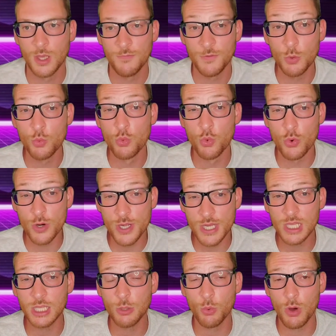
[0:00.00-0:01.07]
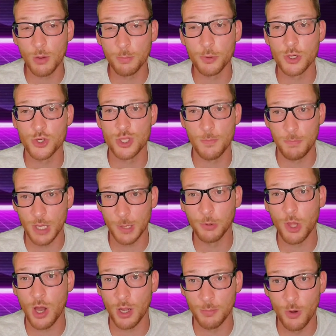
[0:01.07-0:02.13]
If you really want to push the big
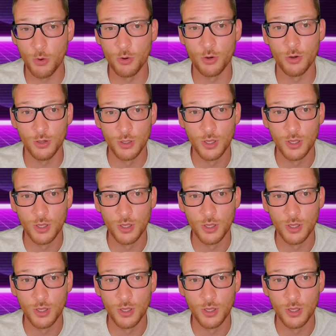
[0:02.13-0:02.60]
block motor,